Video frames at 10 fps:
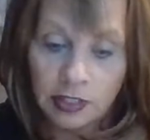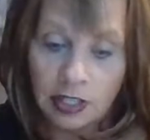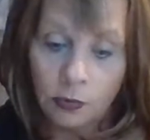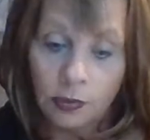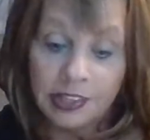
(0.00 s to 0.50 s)
Okay,
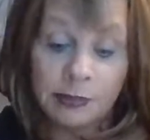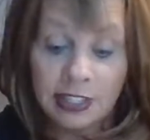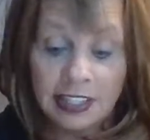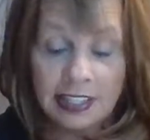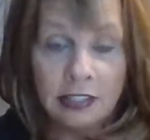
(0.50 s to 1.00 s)
you want them to
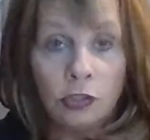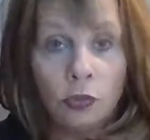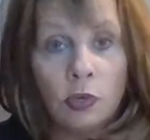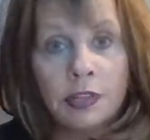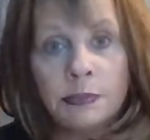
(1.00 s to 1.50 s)
heal. You
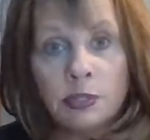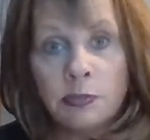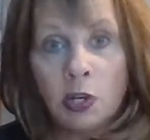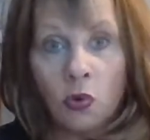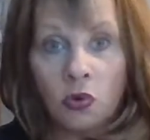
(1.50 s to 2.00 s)
want them to
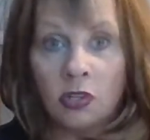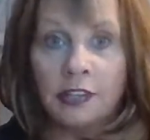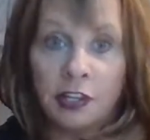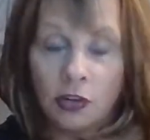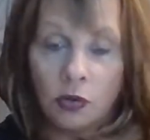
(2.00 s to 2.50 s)
be whole on
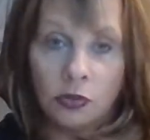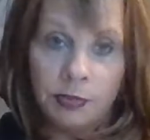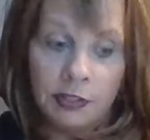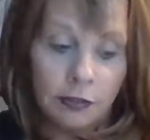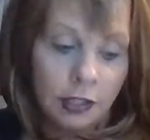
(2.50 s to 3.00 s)
their own
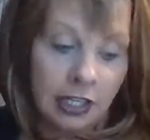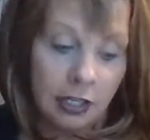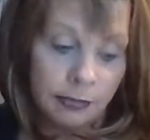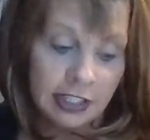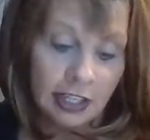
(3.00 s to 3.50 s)
before they
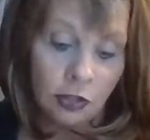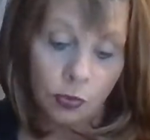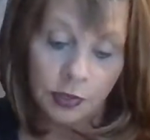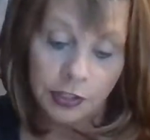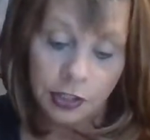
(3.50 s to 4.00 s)
come together
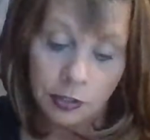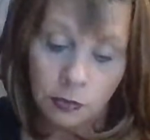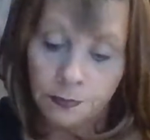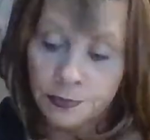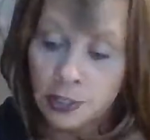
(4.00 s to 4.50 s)
with
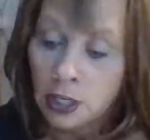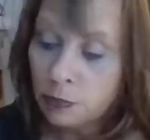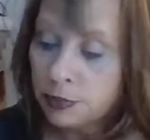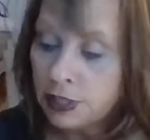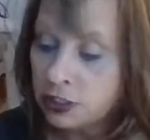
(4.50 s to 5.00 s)
you.
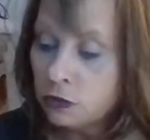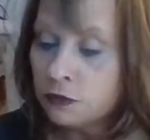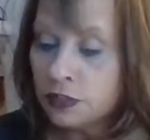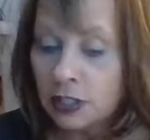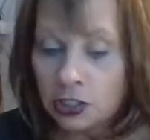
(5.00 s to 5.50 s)
But I do
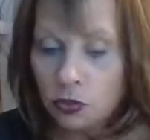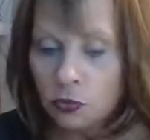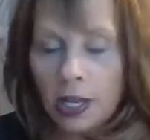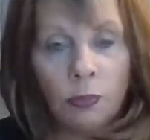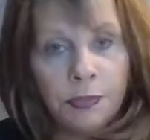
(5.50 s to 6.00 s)
feel like you
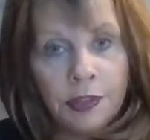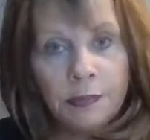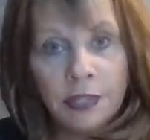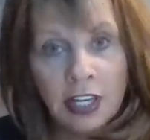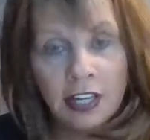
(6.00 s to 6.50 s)
help
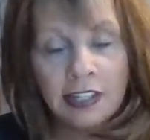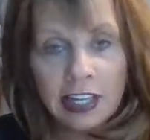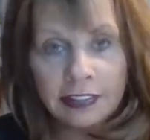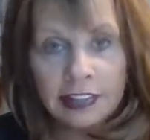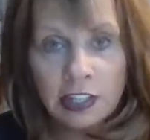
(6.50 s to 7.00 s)
them
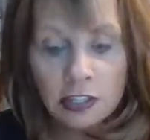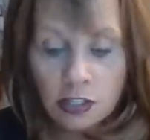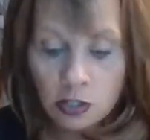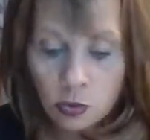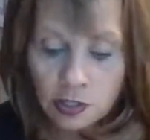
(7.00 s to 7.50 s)
get there,
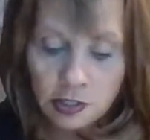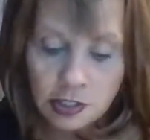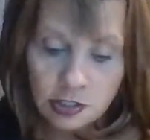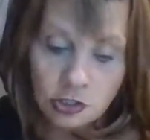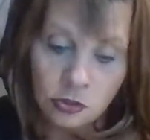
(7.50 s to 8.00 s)

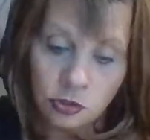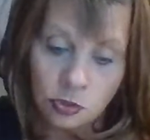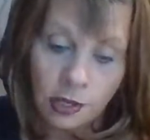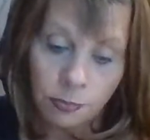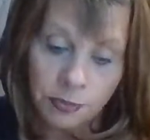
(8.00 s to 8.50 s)
Aquarius. You do
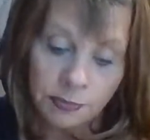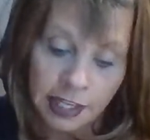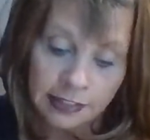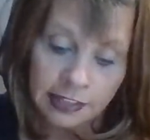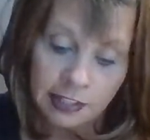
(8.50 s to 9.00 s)
help them
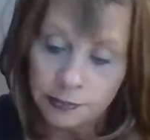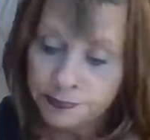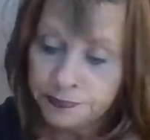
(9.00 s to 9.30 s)
get there.